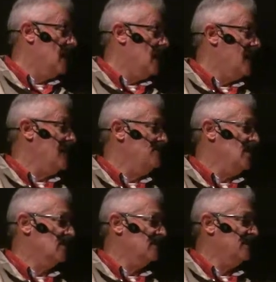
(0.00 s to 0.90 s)
I'm
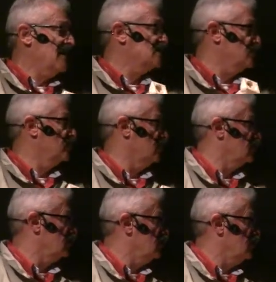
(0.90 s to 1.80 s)
not a fast
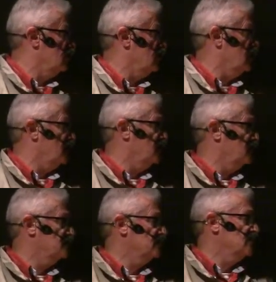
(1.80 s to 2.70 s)

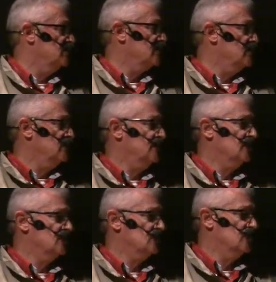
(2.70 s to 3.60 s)
Um, some of you
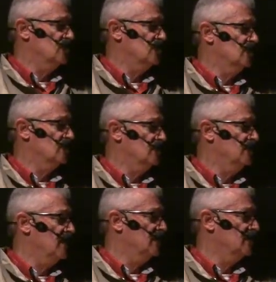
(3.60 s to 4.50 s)
fellows would certainly
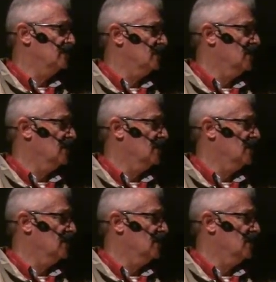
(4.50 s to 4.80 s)
be able to